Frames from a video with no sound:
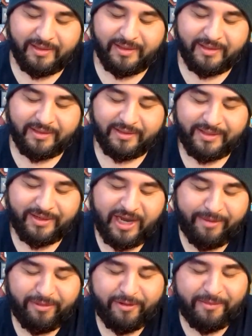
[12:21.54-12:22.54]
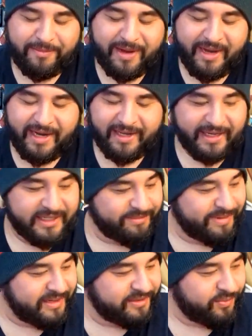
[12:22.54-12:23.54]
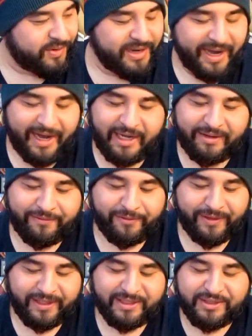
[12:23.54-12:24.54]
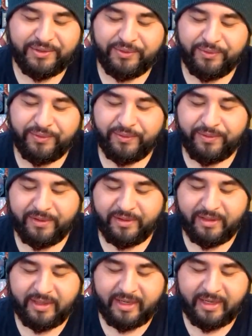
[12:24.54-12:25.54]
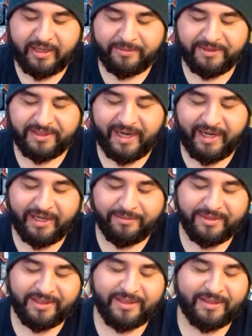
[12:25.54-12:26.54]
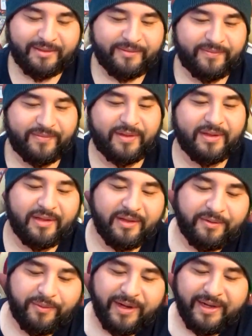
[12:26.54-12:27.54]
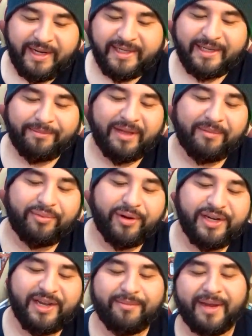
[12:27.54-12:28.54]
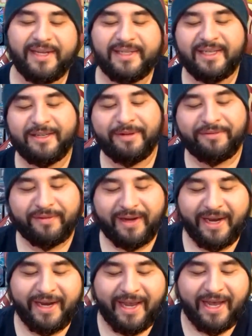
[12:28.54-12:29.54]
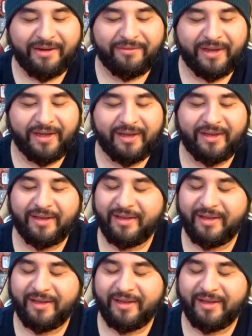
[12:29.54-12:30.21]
So keeping in mind that I spent $180 for these 2 stadiums, we'd need something pretty amazing to be flying out of here.